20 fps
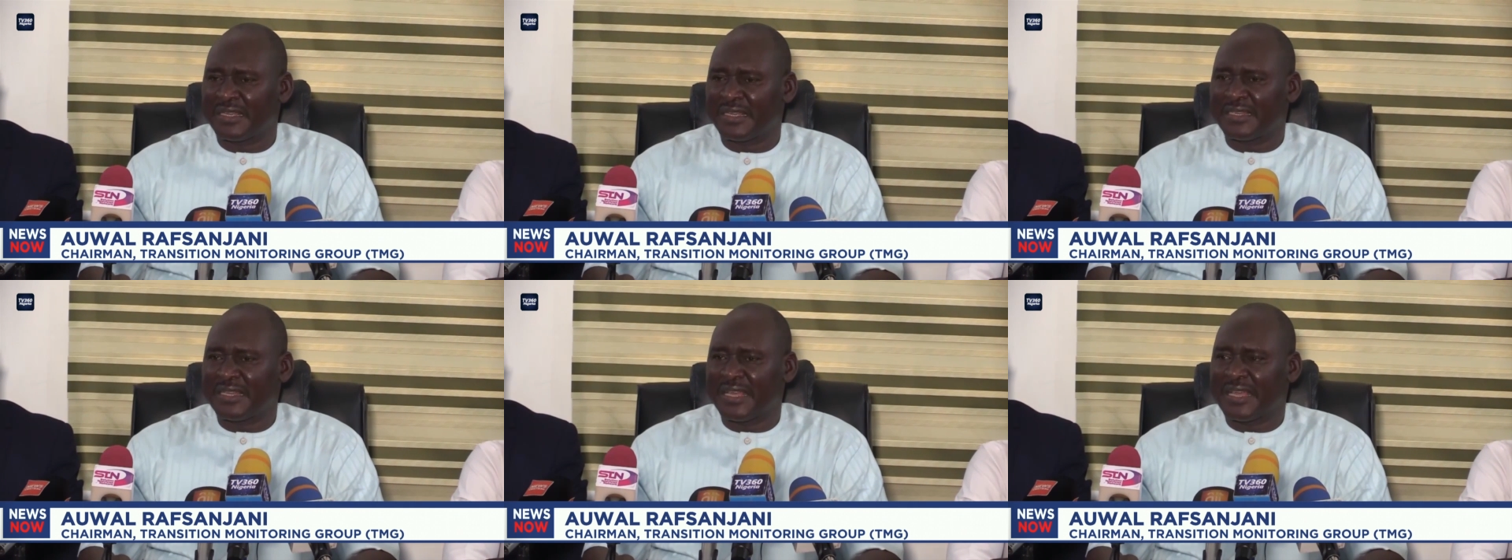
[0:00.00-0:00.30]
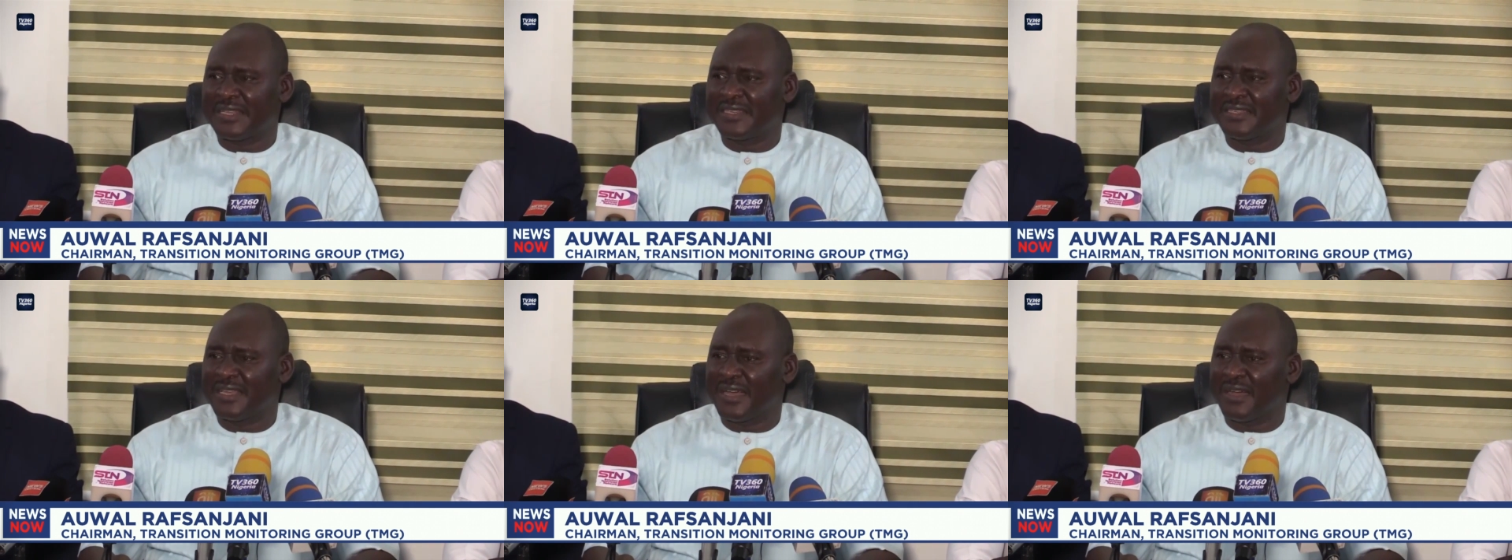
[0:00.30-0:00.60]
The
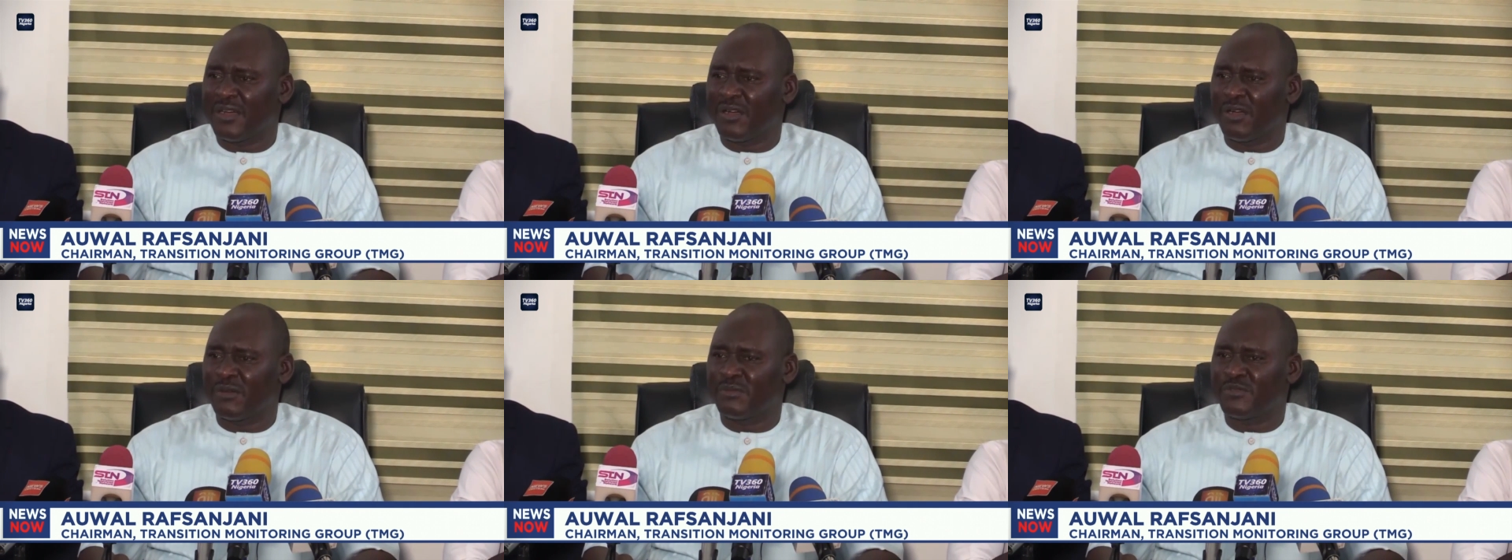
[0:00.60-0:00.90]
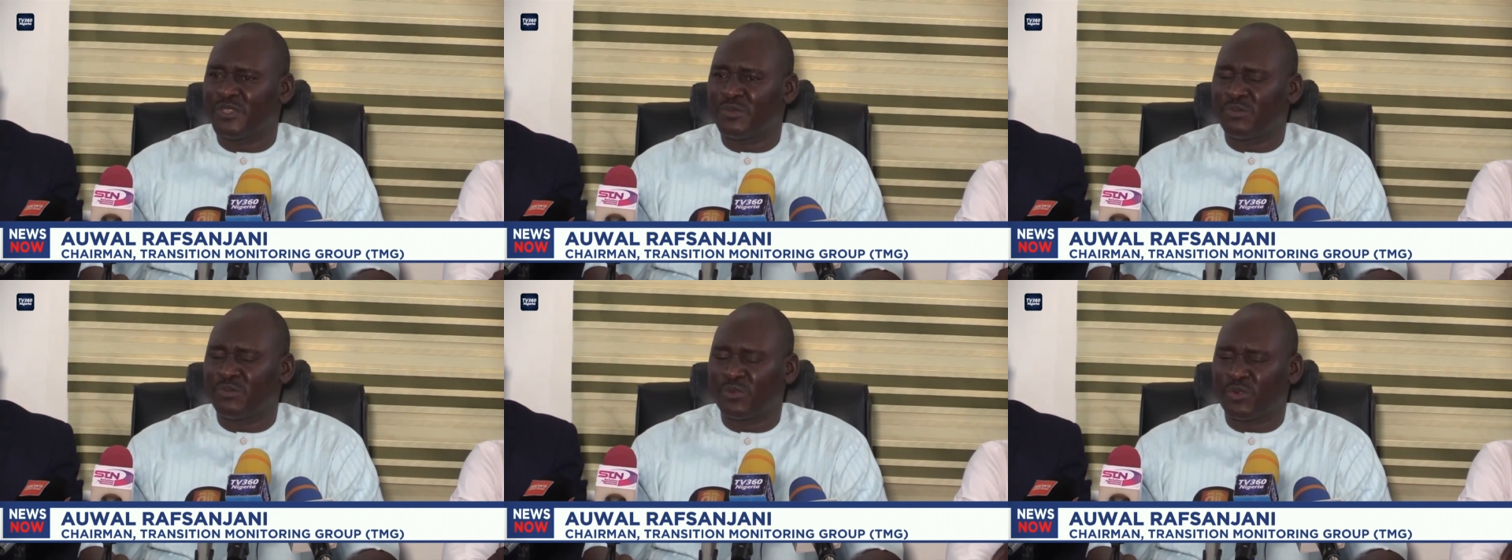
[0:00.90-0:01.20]
idea
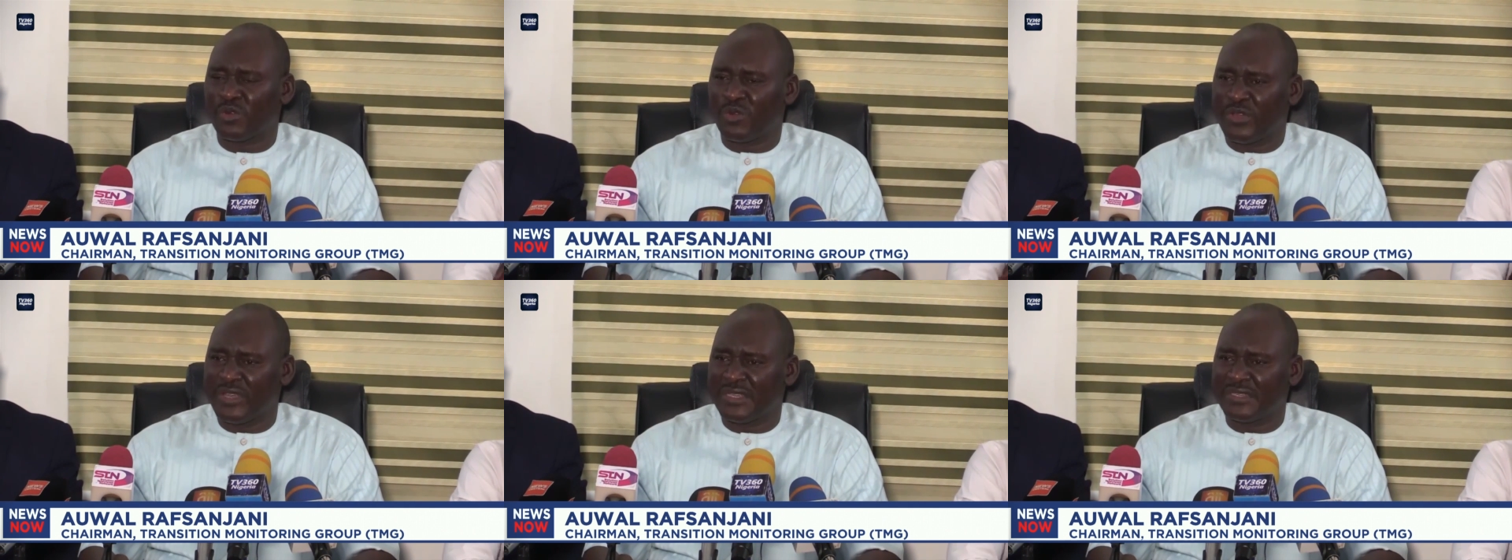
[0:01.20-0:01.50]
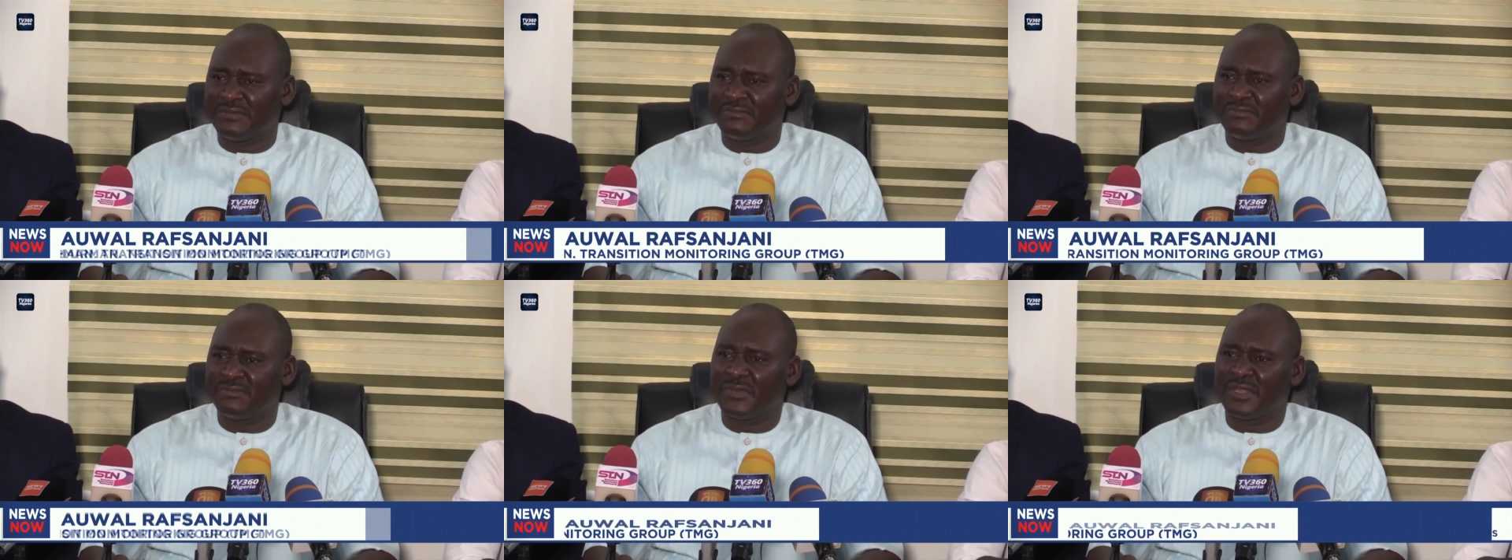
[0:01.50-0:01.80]
of
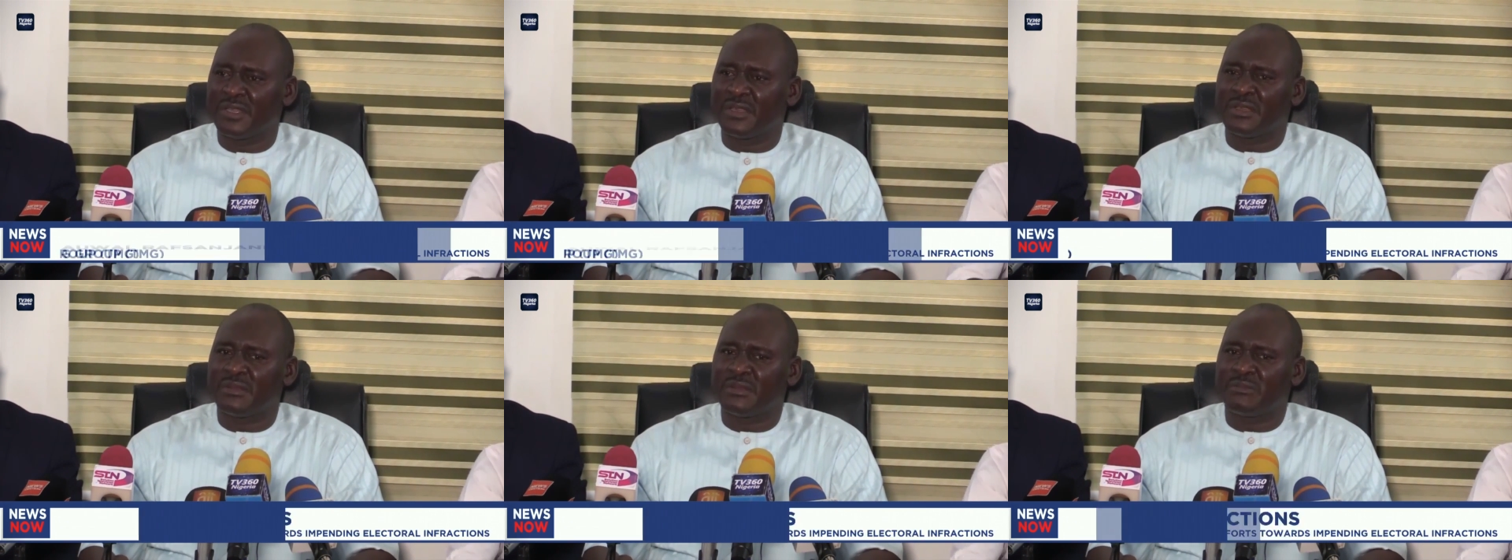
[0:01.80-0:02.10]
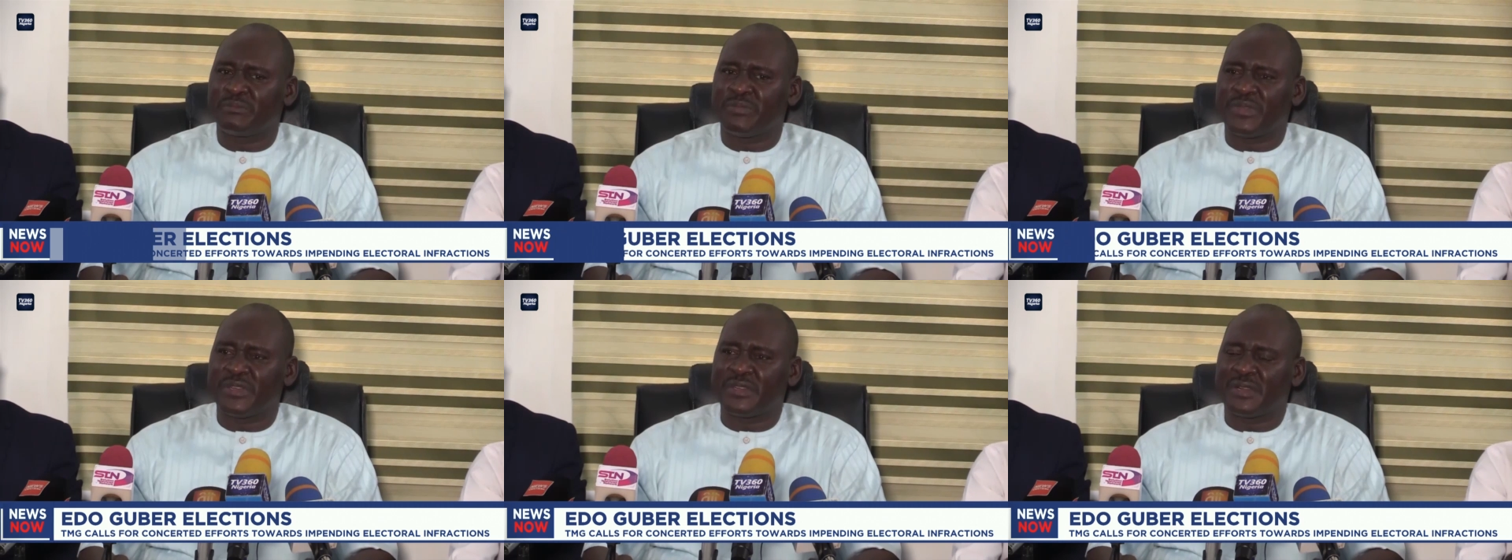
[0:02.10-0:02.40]

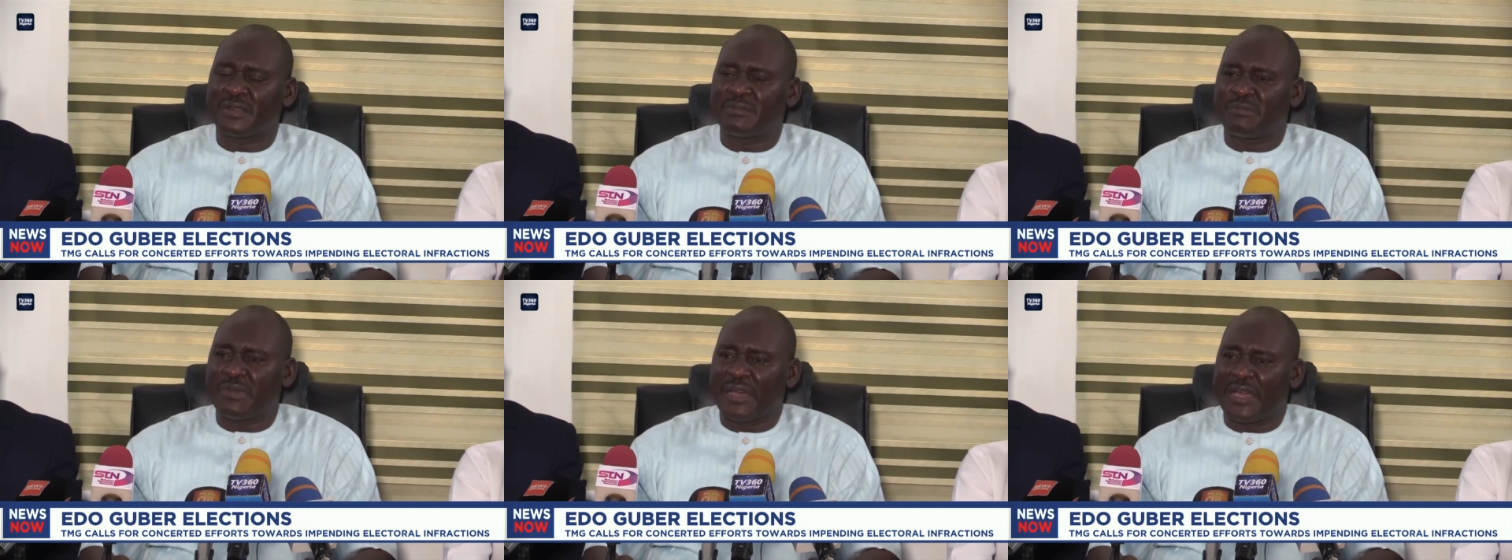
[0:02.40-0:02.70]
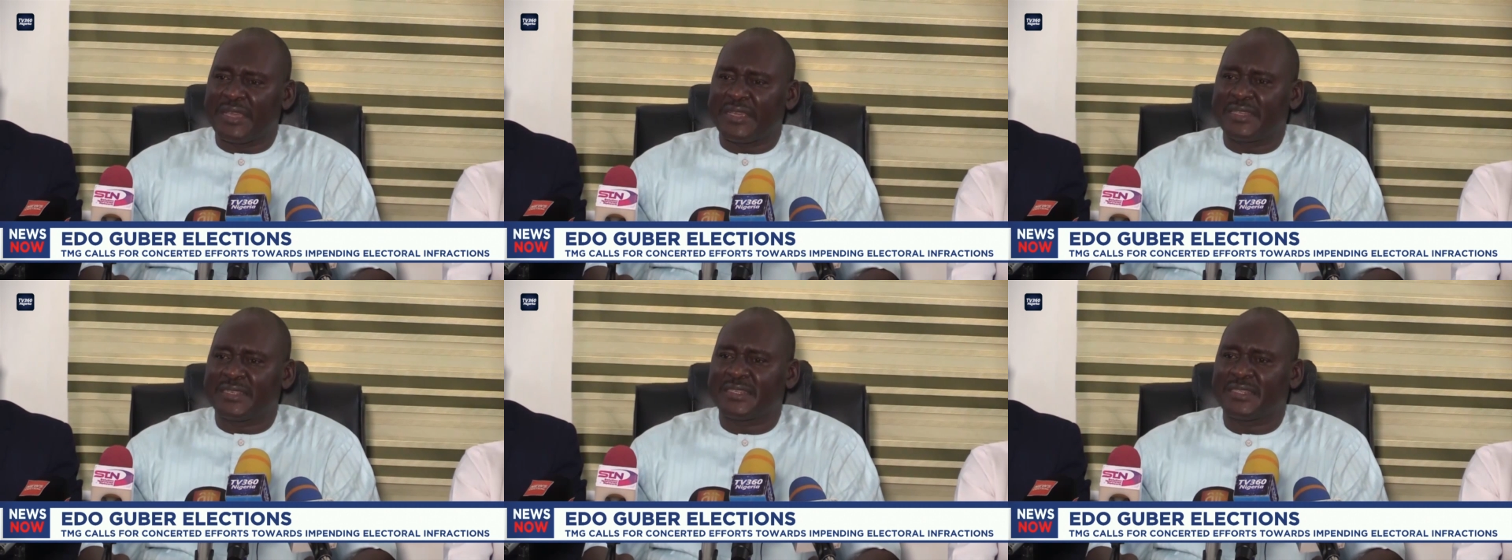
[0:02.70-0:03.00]
deploying federal
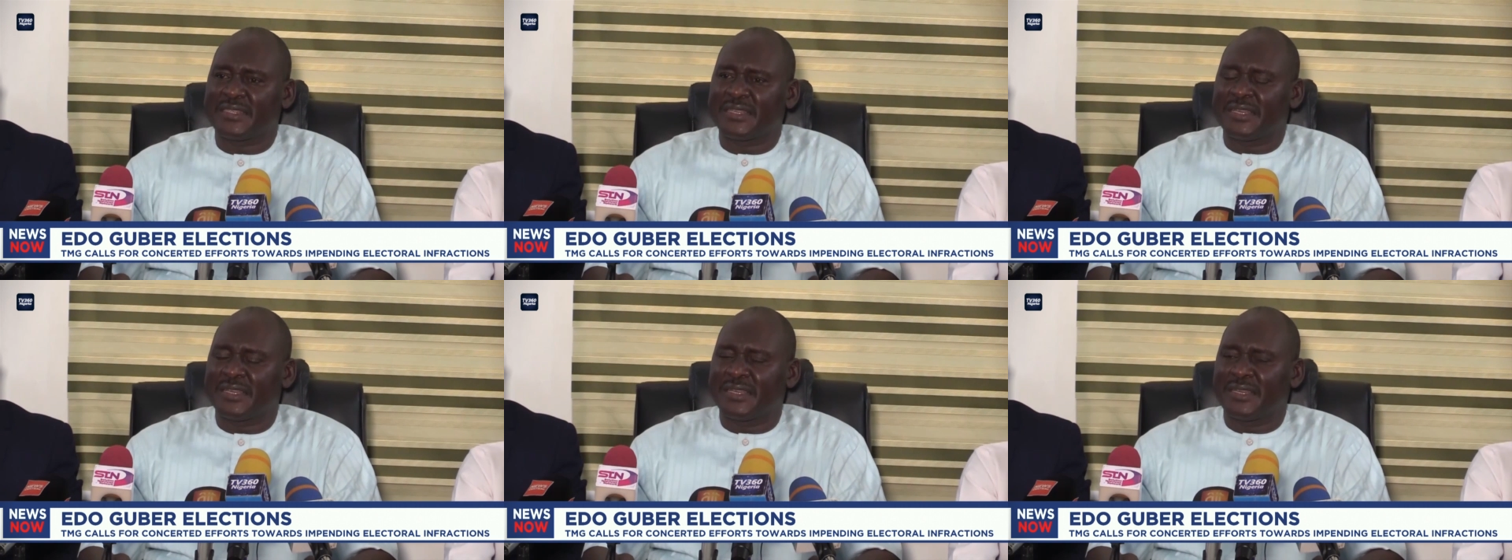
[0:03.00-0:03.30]
might